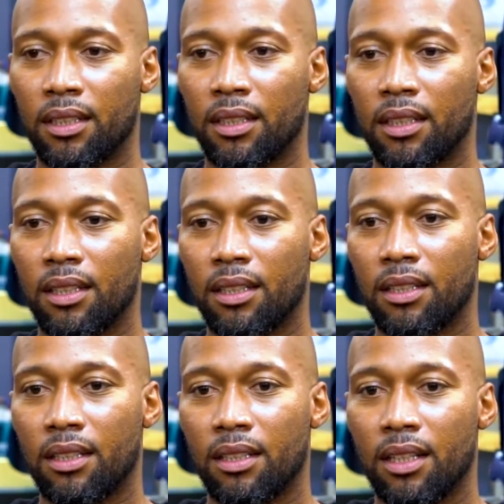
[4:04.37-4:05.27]
Right.
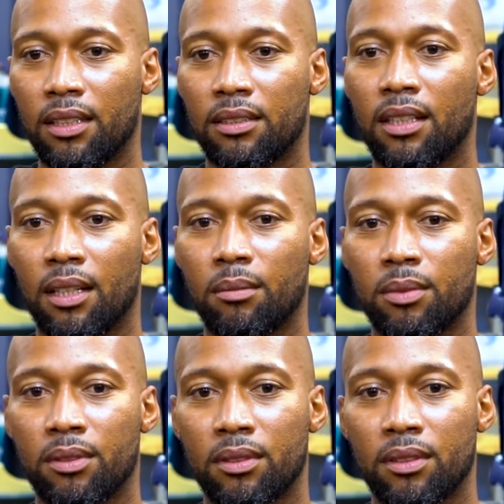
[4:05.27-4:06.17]
And a lot of times,
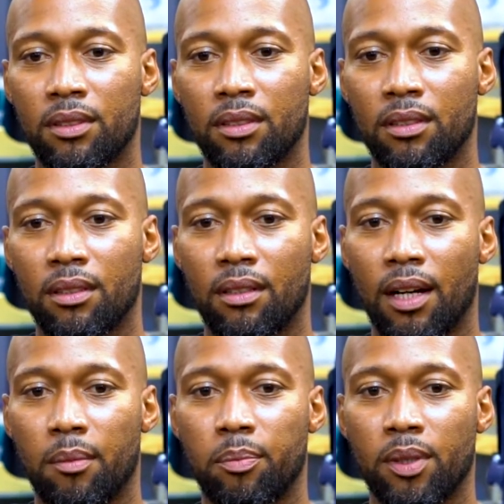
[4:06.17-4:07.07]

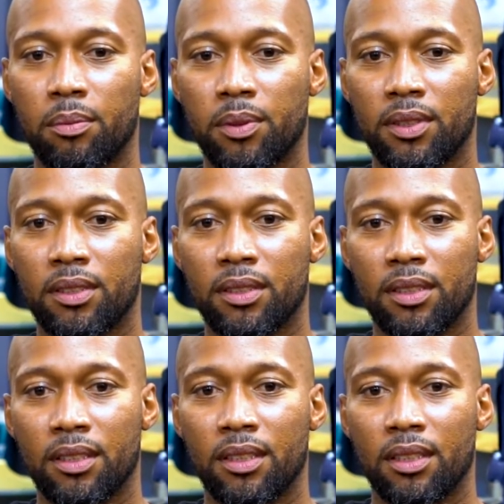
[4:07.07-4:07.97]
our purpose
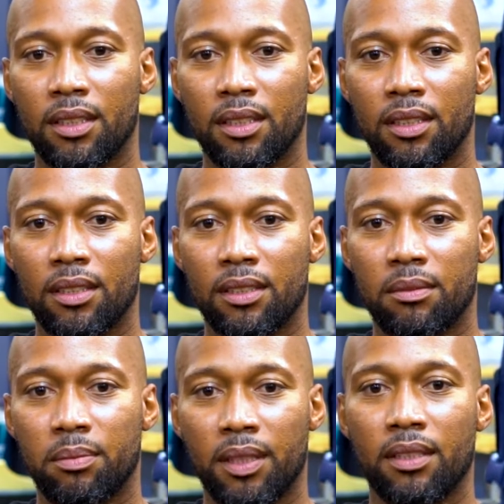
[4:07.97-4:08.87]

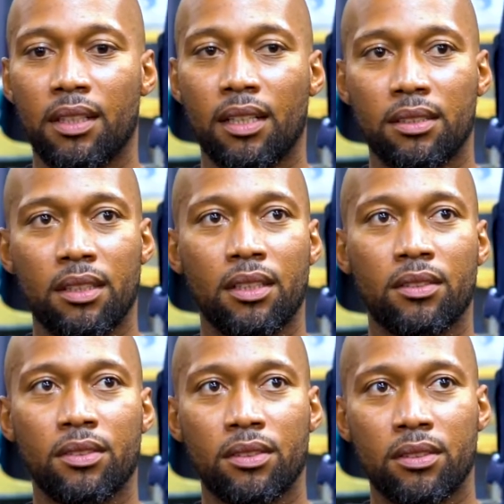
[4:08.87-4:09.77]
is bigger than
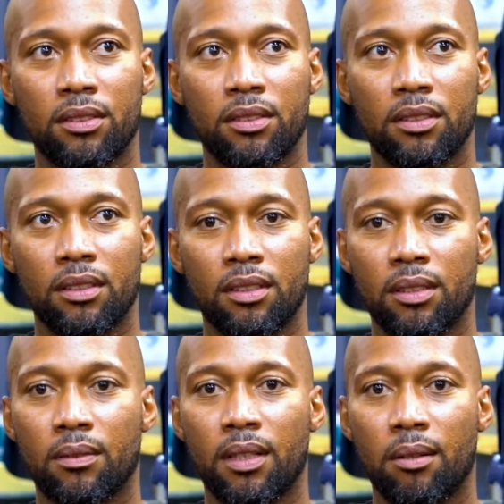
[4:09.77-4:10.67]
ourselves. It's
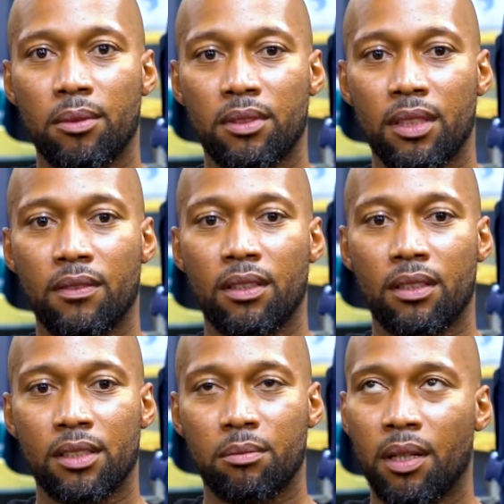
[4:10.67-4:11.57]
something that was given to
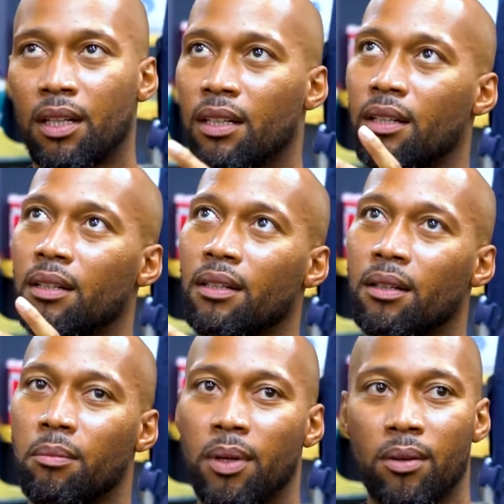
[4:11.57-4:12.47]
us by
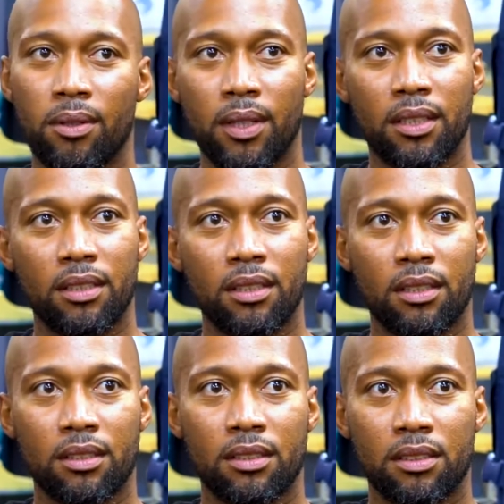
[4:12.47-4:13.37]
a power greater than
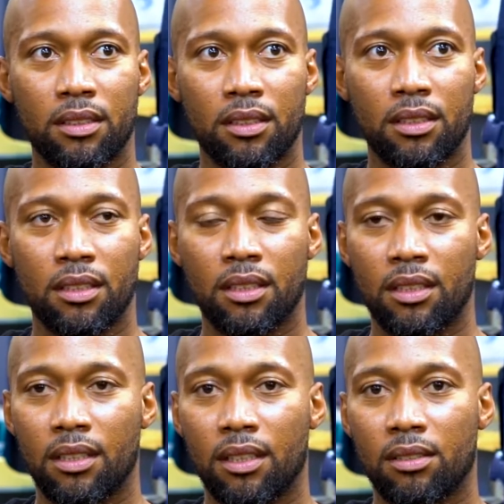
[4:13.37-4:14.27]
us.